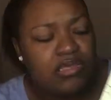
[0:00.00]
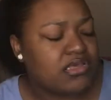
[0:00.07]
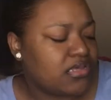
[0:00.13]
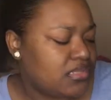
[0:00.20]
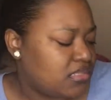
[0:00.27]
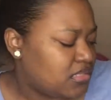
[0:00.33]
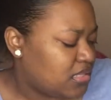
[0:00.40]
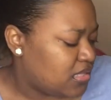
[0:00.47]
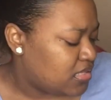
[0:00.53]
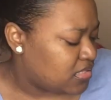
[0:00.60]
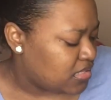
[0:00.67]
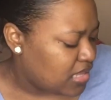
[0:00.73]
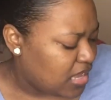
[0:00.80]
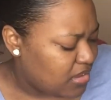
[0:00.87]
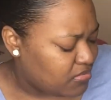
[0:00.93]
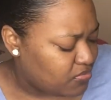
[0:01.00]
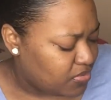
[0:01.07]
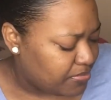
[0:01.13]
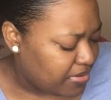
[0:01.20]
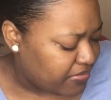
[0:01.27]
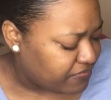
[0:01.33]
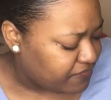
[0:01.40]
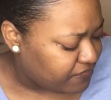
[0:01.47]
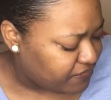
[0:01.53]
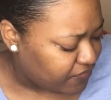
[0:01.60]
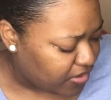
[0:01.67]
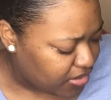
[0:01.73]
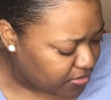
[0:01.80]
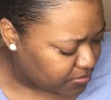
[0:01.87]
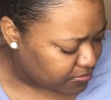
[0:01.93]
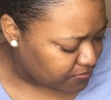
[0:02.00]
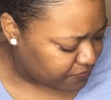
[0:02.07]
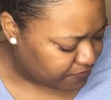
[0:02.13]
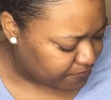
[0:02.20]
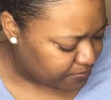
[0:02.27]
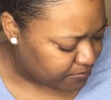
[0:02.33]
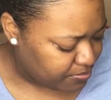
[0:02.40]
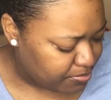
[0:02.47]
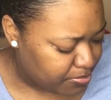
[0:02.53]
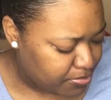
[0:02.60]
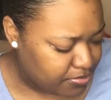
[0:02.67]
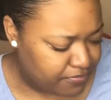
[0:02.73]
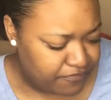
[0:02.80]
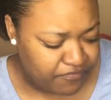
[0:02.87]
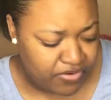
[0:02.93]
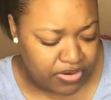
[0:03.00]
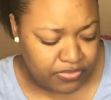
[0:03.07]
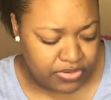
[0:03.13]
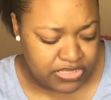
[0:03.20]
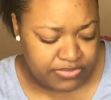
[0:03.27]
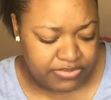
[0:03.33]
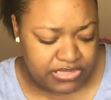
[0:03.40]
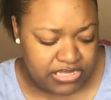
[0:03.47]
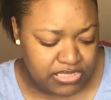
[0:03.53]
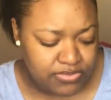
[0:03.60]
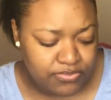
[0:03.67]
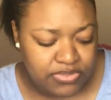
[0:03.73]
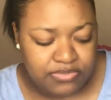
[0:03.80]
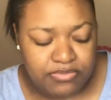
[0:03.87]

because it's not one of my fragrance, but this one